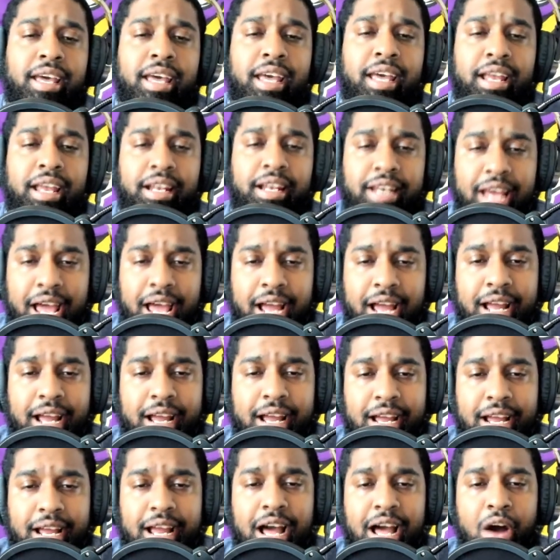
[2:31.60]
And Dak
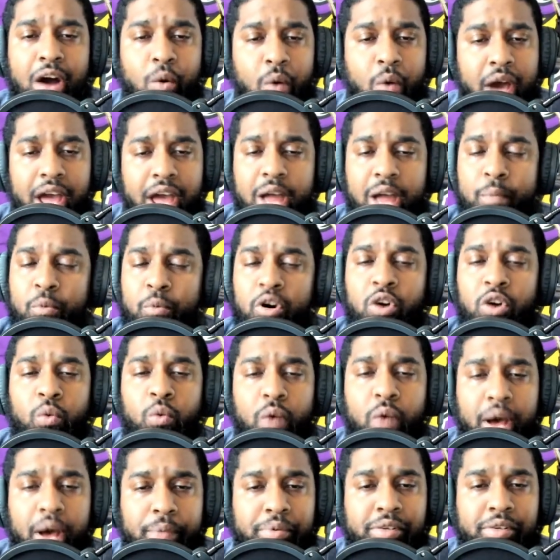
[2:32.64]
got way more
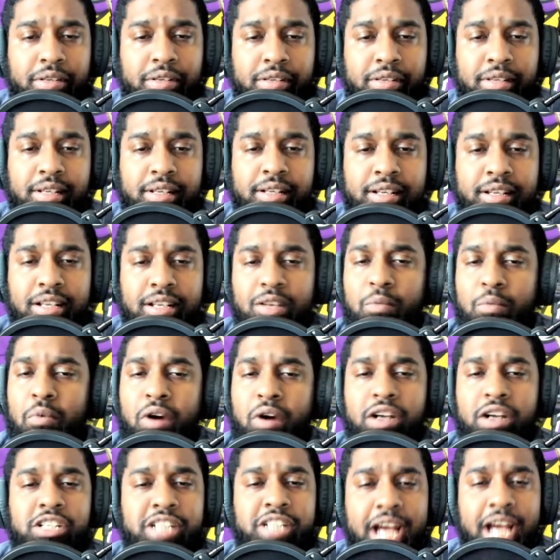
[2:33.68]
weapons than
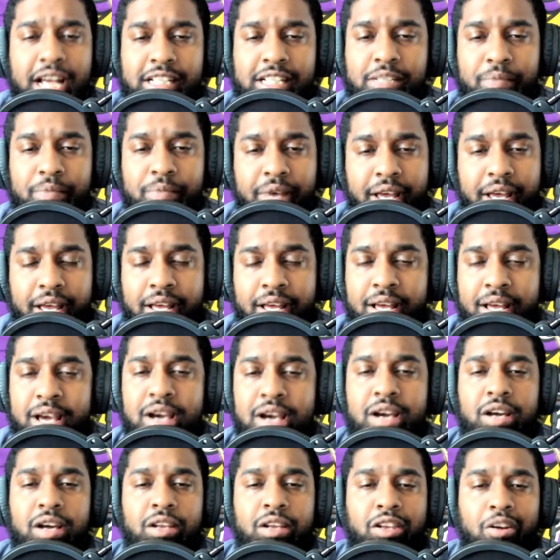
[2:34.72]
Lamar Jackson, man.
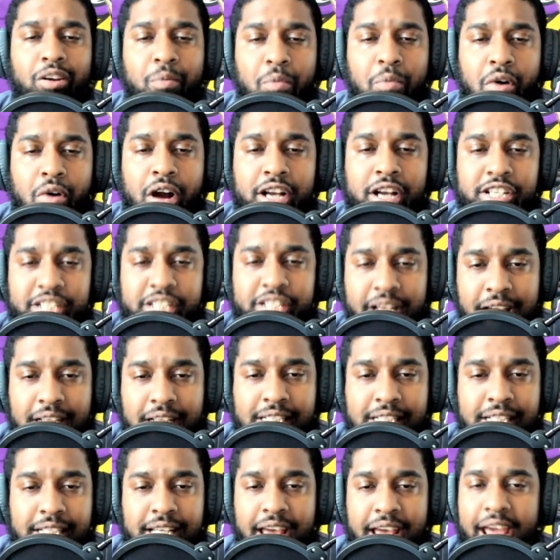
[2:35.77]
Lamar
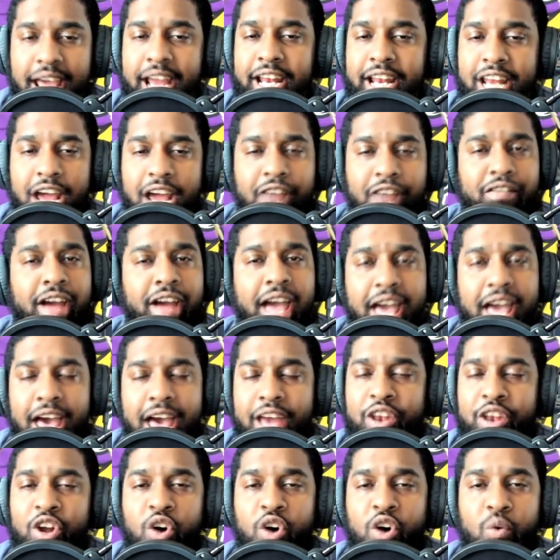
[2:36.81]
Jackson ain't never
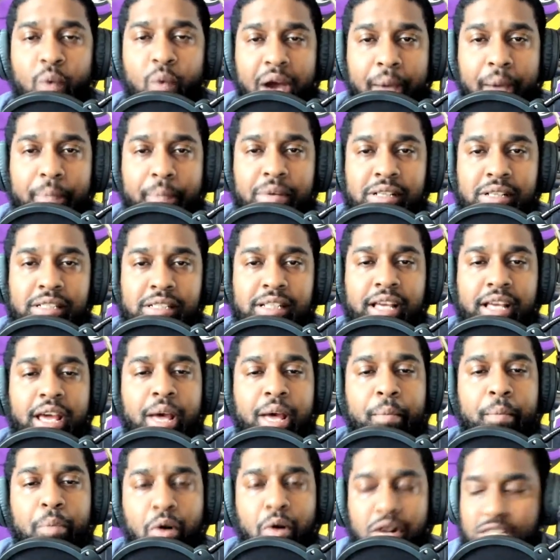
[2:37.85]
had no weapons
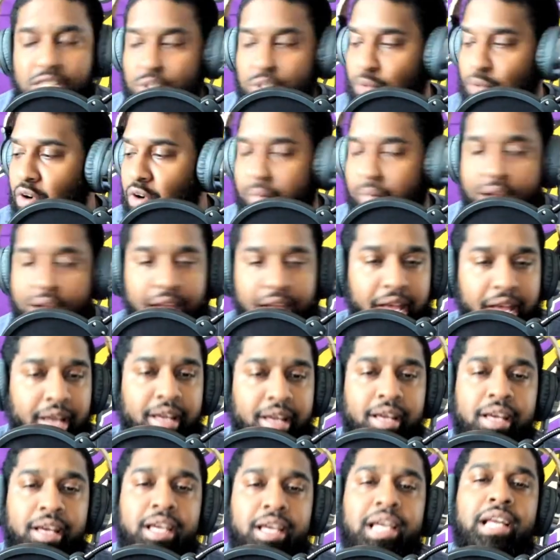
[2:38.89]
in Baltimore, man.
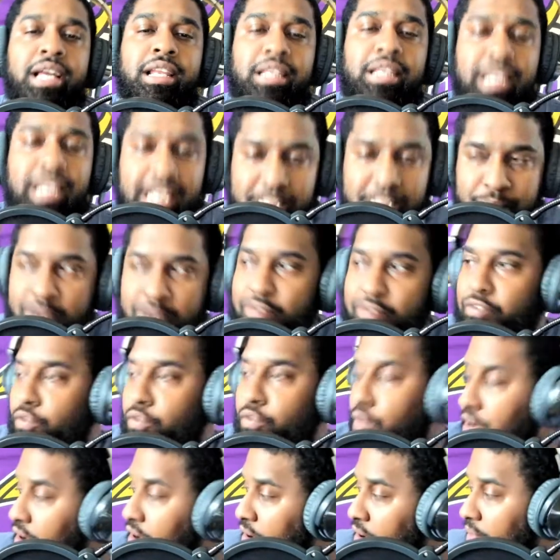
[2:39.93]
Let's be for
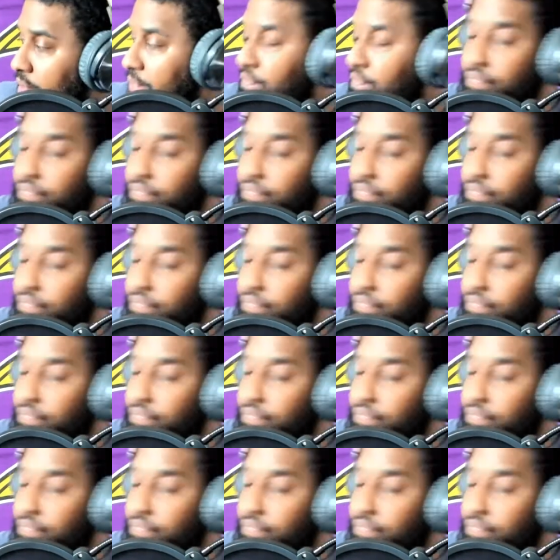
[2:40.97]
real.